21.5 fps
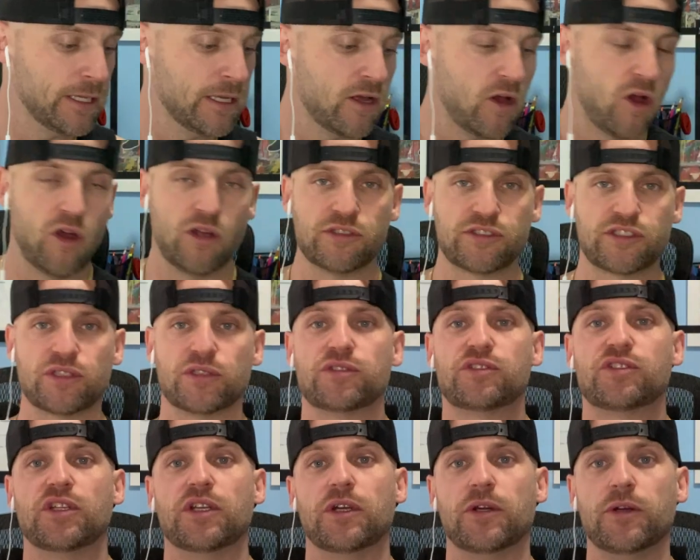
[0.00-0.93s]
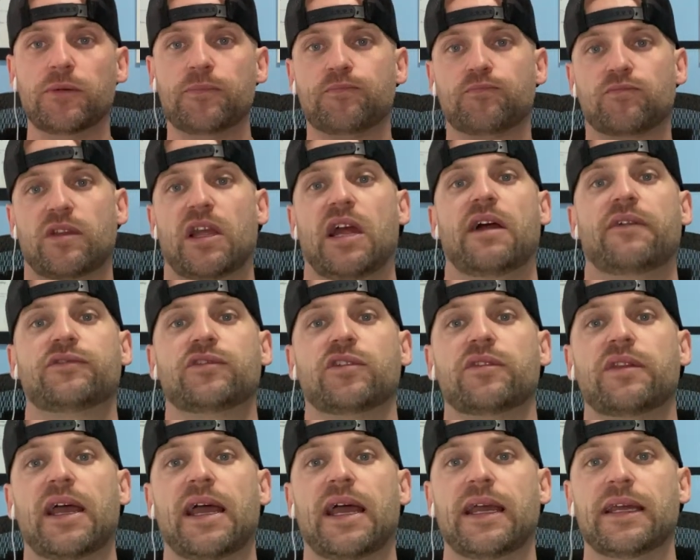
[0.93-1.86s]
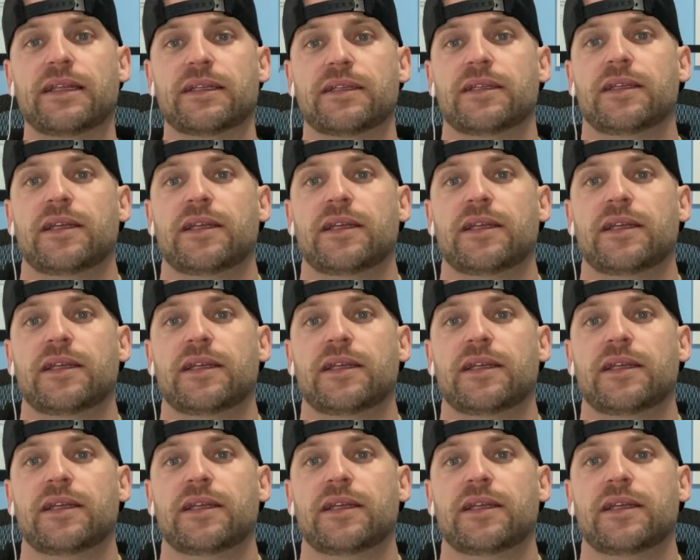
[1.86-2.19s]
Also, too, after that